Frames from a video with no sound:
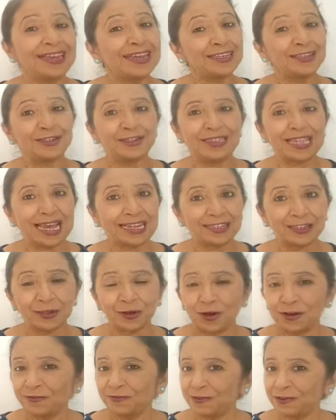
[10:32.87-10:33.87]
So that's
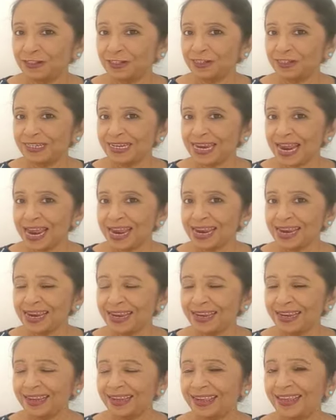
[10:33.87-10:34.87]
all for today.
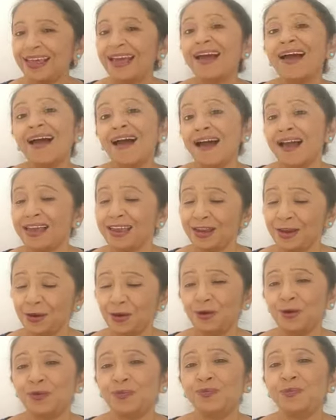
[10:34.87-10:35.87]
I
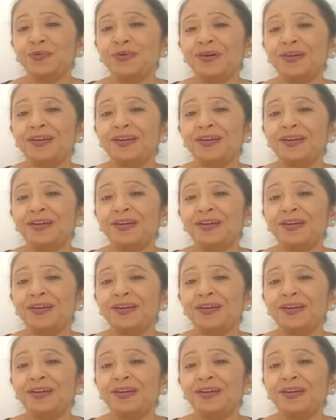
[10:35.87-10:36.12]
hope